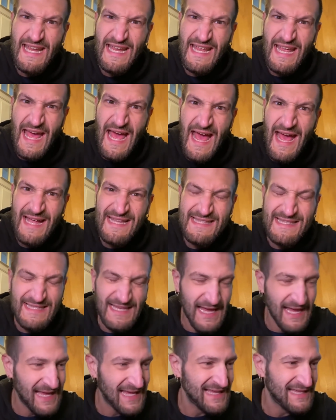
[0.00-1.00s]
cats
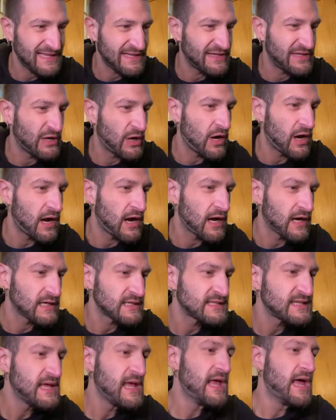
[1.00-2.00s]
and
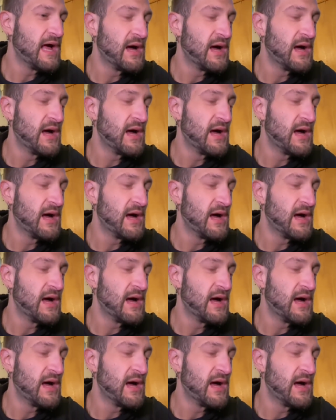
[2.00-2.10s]
dogs.